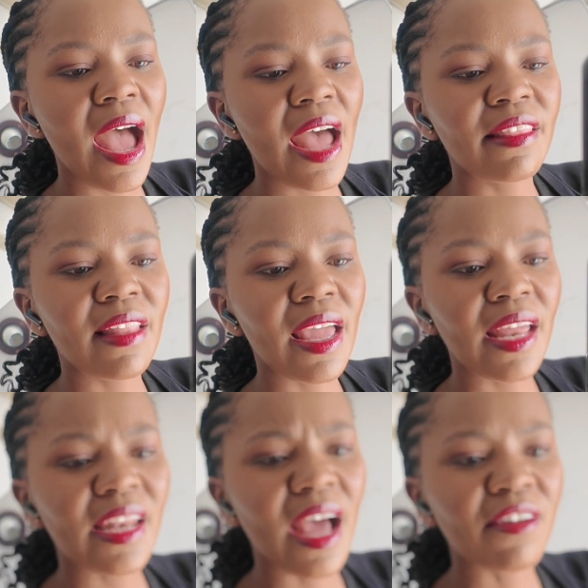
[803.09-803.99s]
And
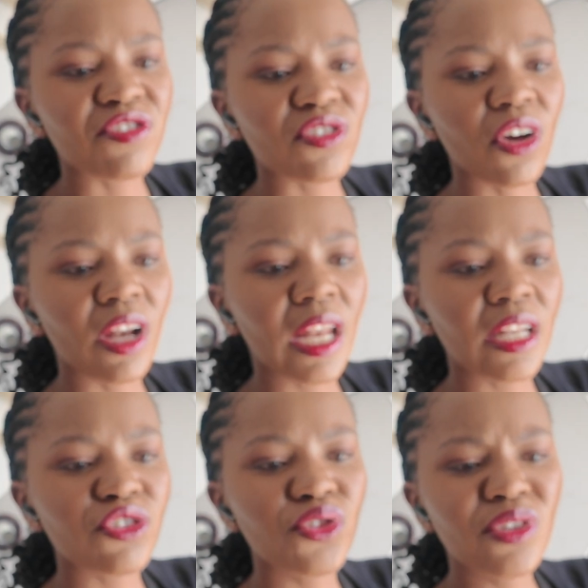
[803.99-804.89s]
then I've just got
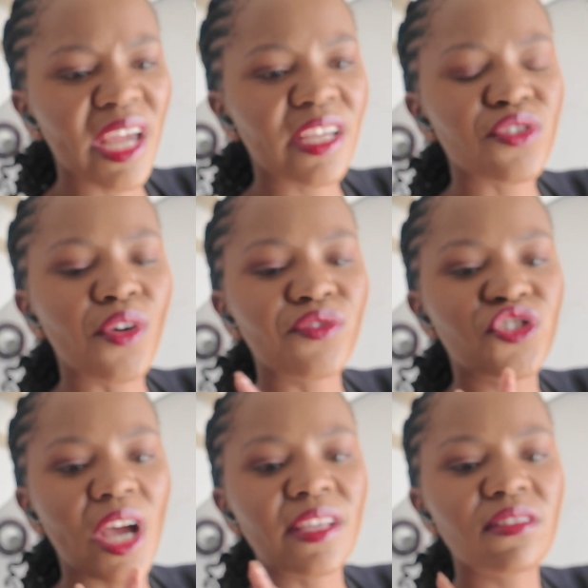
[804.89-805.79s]
2 days of
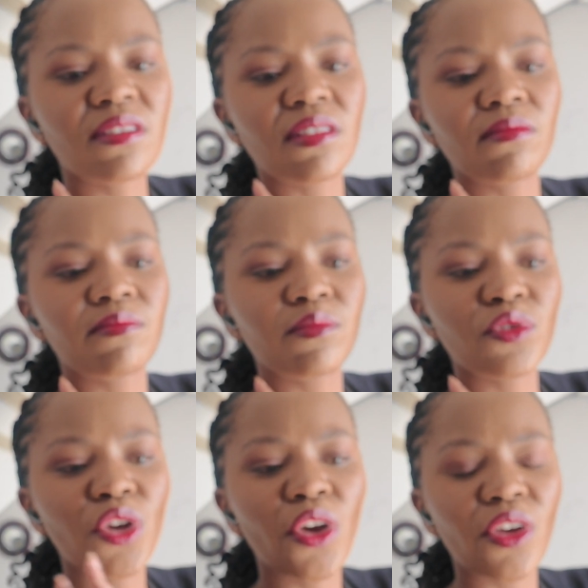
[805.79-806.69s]
just
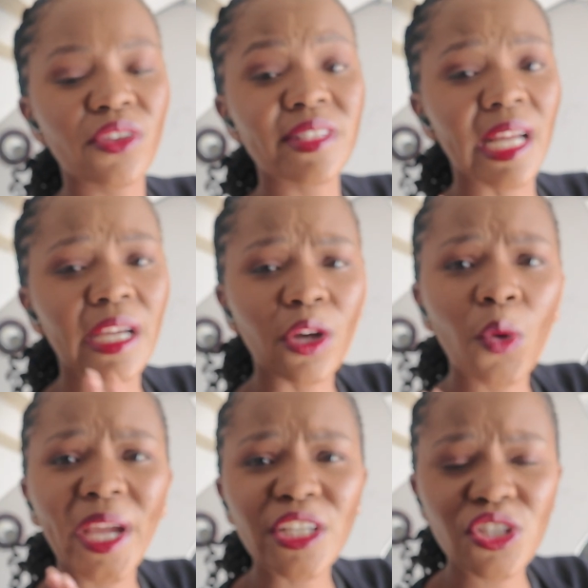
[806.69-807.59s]
turns, like a
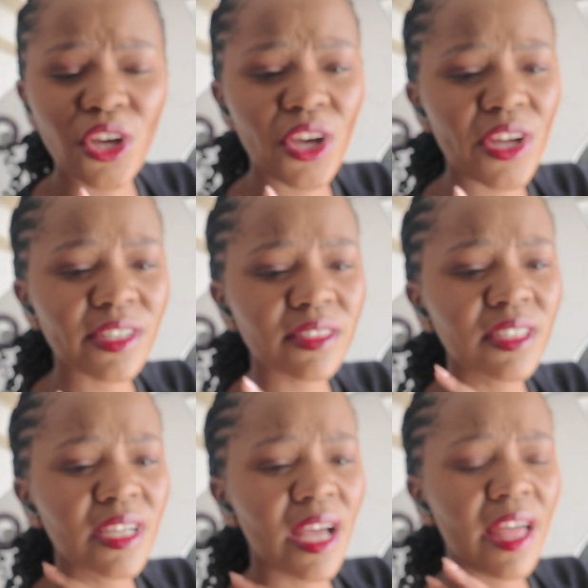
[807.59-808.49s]
quick turn,
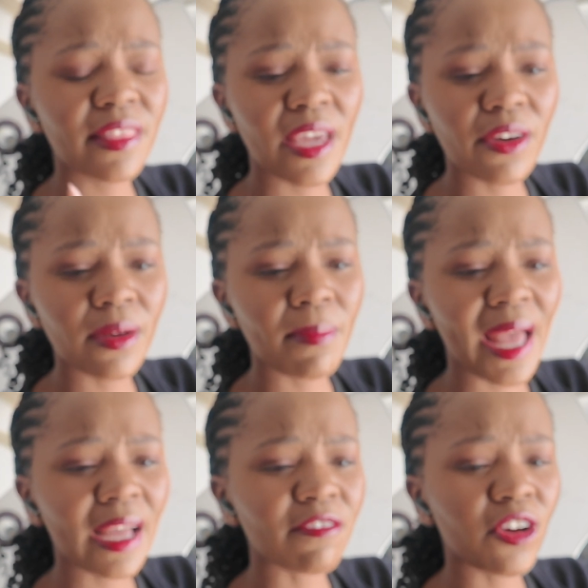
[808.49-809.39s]
a there and
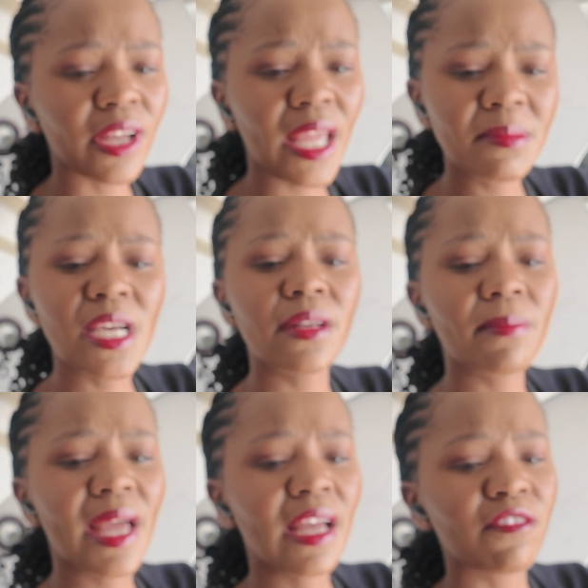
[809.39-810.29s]
back. I've got a Cape Town
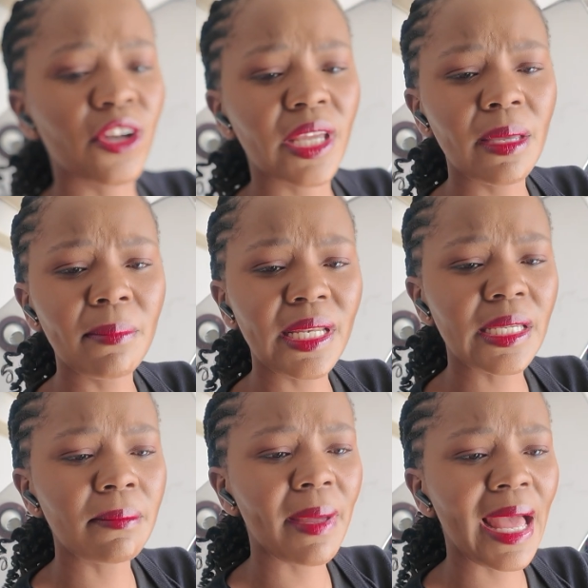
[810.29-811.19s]
and back, I've got a
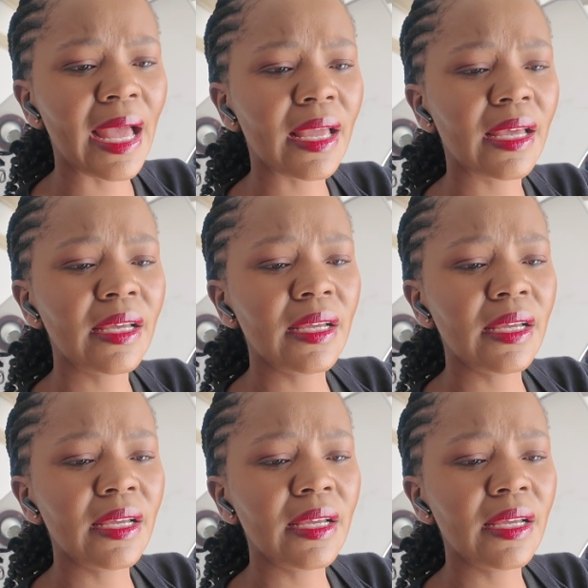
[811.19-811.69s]
Kimberley and back.